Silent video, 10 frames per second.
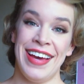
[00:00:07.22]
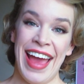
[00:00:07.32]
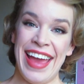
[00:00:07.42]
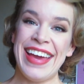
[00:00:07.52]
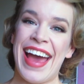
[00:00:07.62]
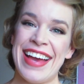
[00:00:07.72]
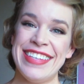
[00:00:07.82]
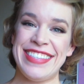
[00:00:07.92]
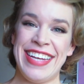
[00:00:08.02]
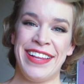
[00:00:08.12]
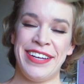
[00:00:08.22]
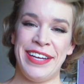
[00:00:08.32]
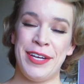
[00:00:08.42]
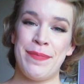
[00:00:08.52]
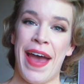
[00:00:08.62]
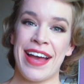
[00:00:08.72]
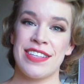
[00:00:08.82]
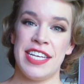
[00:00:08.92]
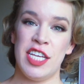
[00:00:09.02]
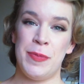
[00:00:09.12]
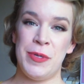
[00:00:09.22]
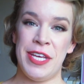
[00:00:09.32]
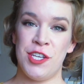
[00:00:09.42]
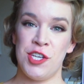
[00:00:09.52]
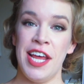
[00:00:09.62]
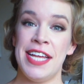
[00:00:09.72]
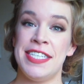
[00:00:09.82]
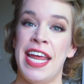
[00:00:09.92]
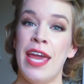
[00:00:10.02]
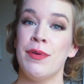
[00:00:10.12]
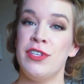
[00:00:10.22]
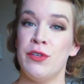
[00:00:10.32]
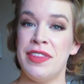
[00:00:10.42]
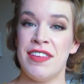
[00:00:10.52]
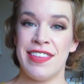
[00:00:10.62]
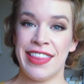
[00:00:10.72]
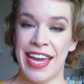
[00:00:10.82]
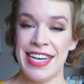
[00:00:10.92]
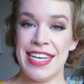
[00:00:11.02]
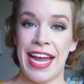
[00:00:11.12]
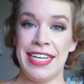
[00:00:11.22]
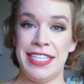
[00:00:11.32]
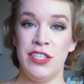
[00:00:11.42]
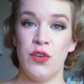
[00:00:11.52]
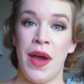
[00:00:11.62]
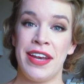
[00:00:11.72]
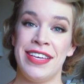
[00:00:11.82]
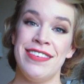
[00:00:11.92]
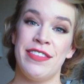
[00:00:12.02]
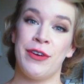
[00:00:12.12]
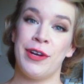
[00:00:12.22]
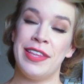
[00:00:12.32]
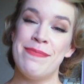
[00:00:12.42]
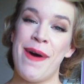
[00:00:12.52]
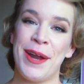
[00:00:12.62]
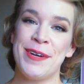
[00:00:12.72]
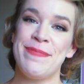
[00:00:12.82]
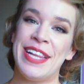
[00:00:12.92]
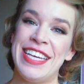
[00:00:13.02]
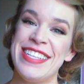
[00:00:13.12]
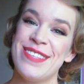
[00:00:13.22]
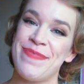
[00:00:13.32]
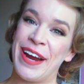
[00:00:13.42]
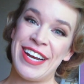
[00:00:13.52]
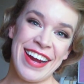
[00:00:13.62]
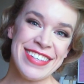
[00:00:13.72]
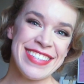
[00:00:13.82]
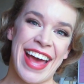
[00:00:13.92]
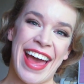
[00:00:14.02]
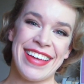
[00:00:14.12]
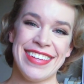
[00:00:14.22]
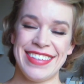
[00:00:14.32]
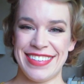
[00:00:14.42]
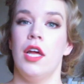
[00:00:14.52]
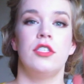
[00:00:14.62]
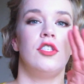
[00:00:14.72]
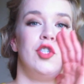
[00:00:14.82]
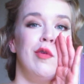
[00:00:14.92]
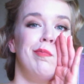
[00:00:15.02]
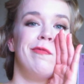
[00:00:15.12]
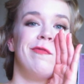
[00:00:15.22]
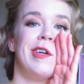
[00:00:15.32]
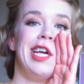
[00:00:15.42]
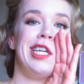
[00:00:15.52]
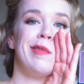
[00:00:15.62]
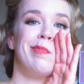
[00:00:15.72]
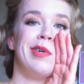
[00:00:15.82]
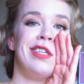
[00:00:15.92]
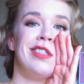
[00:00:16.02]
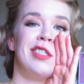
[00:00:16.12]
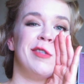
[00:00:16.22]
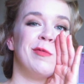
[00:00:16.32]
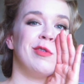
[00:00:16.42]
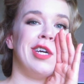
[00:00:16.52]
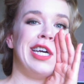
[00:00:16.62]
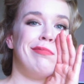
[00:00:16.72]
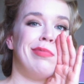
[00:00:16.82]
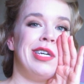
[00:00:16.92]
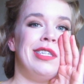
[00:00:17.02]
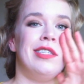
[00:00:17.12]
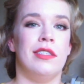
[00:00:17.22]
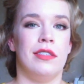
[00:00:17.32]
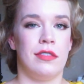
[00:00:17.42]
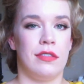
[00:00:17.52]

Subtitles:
Hey guys, Taylor here, your Backstage Beautician, and today we're doing this late 1920s, thoroughly modern Millie inspired hairstyle. Don't forget to press the subscribe button.